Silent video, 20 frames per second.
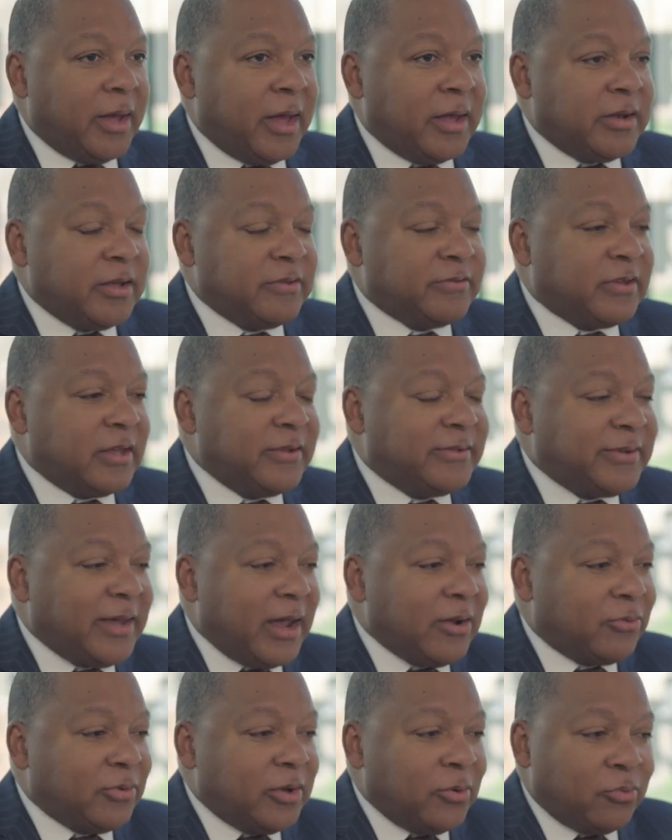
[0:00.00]
His
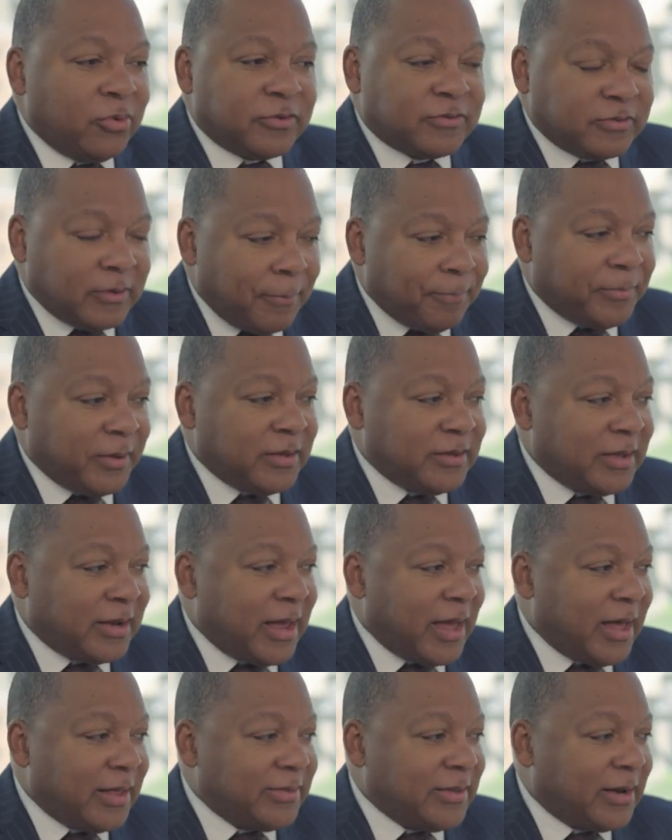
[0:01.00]
integrity was something
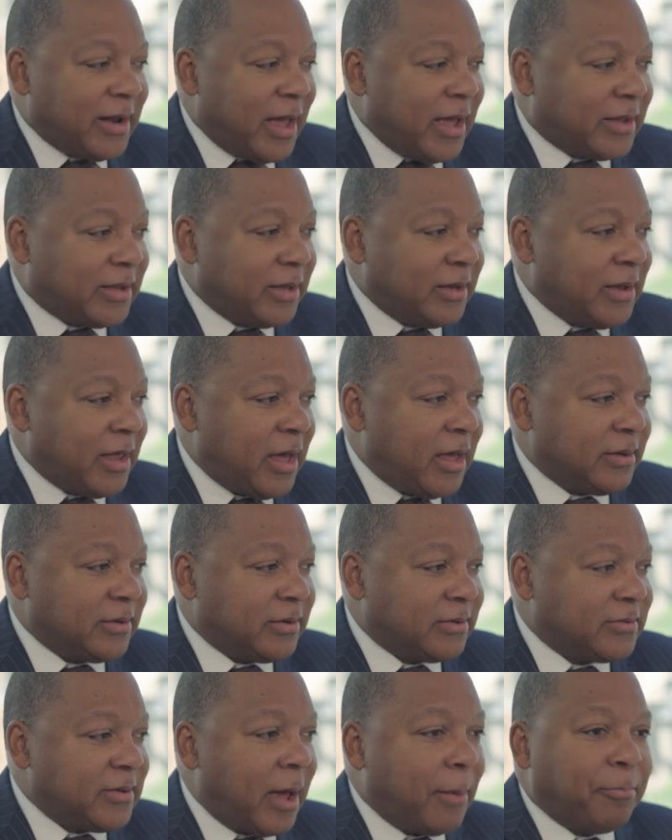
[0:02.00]
that
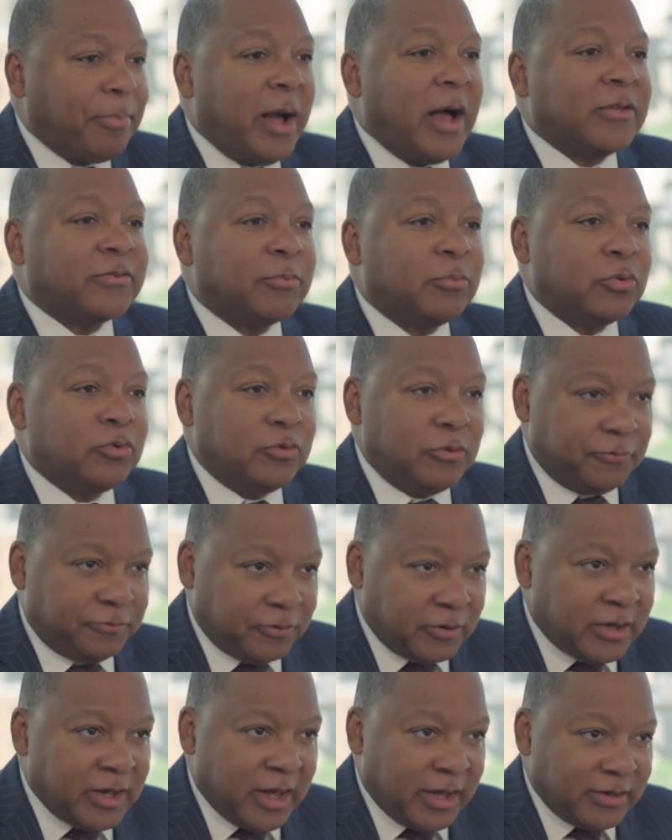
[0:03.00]
it's not possible to
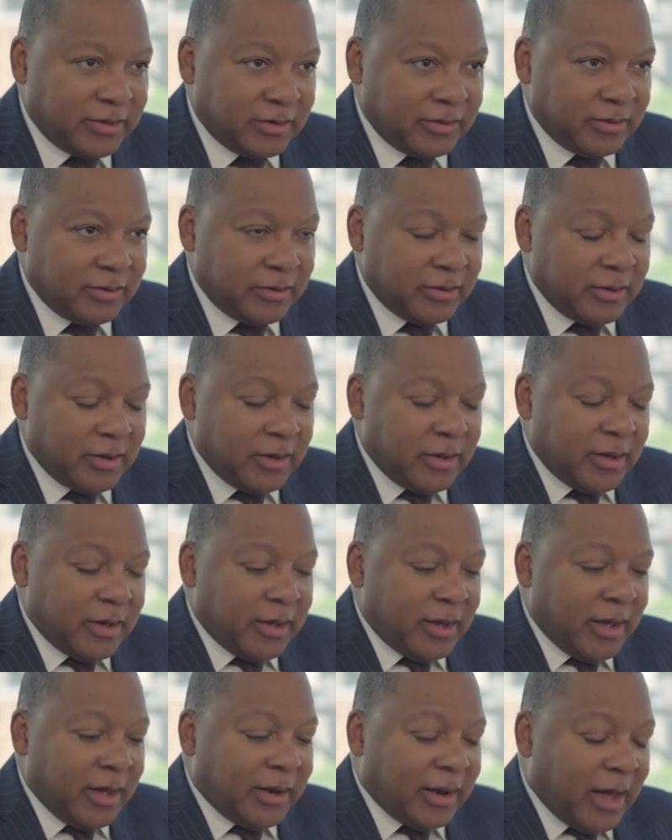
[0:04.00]
forget.
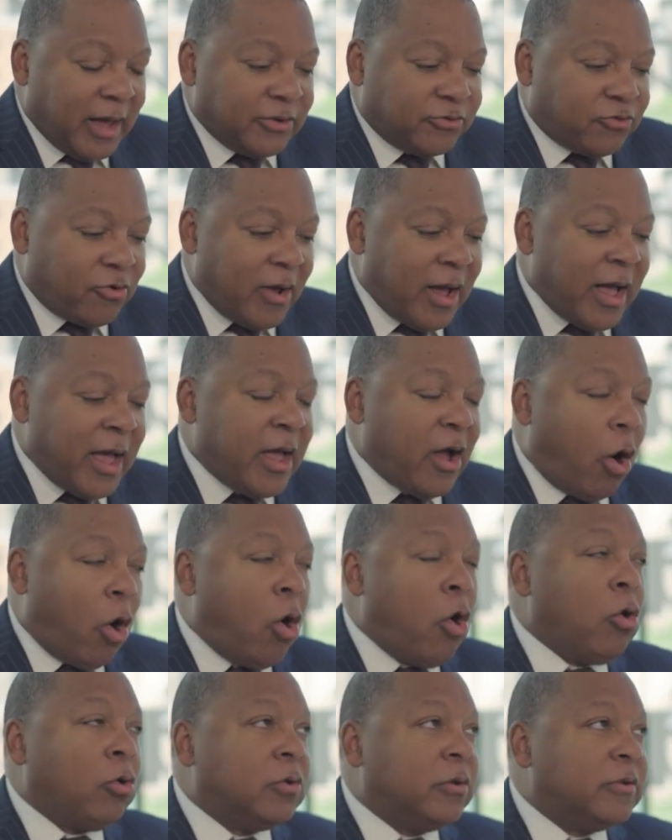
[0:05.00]
And I try
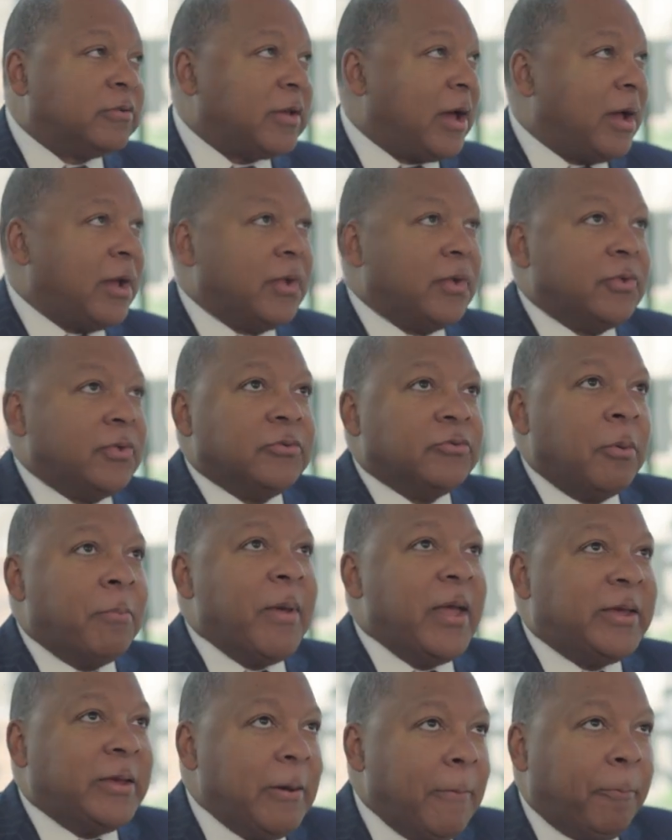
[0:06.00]
all the time to
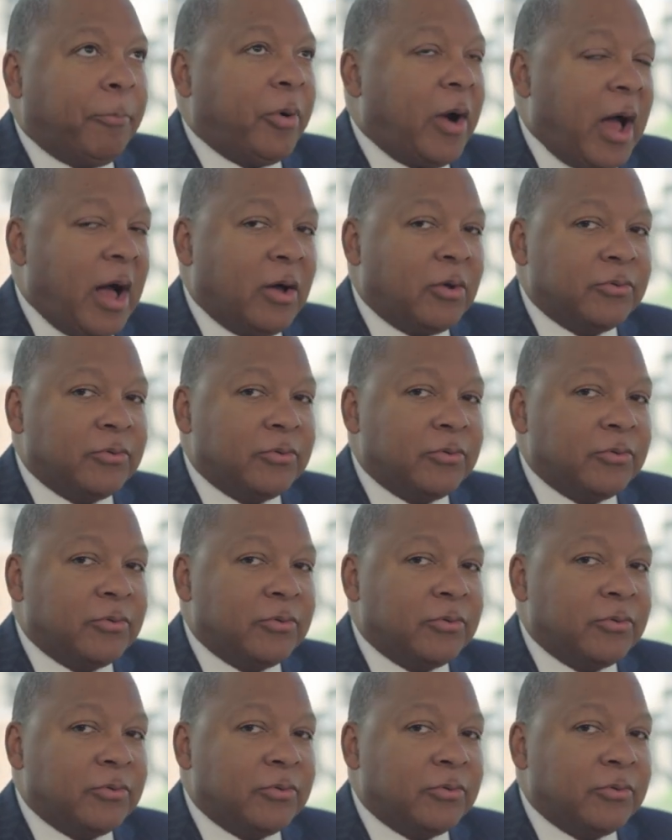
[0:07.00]
make him proud.